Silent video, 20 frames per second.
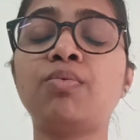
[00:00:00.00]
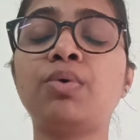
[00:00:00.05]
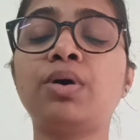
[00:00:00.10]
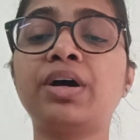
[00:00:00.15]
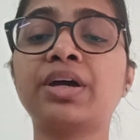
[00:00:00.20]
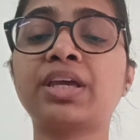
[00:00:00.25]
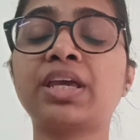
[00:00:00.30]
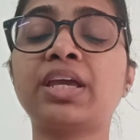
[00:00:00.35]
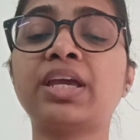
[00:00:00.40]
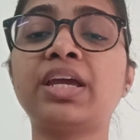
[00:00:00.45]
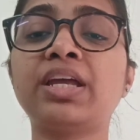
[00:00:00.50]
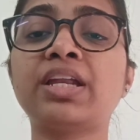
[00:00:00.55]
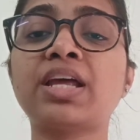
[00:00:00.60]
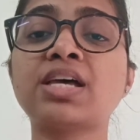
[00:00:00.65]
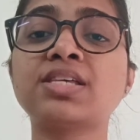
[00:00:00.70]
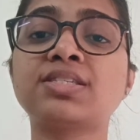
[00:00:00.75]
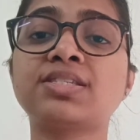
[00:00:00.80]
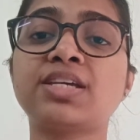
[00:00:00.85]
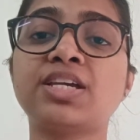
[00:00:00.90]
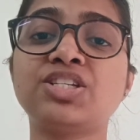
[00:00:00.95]
working
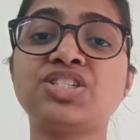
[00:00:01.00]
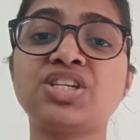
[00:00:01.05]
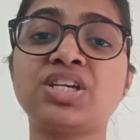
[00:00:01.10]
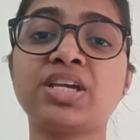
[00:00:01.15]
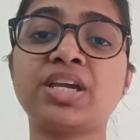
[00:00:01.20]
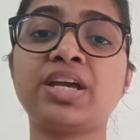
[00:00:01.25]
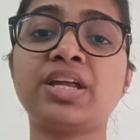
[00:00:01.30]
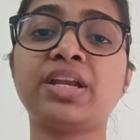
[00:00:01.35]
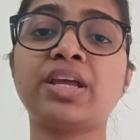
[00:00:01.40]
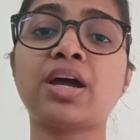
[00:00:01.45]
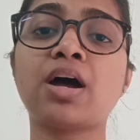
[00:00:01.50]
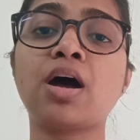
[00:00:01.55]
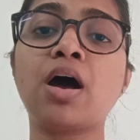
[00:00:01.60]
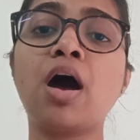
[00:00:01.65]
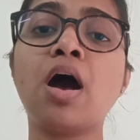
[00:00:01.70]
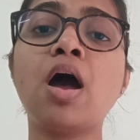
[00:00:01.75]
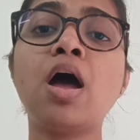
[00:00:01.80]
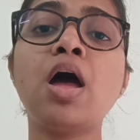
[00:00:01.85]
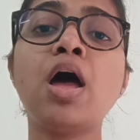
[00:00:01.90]
area, staging area,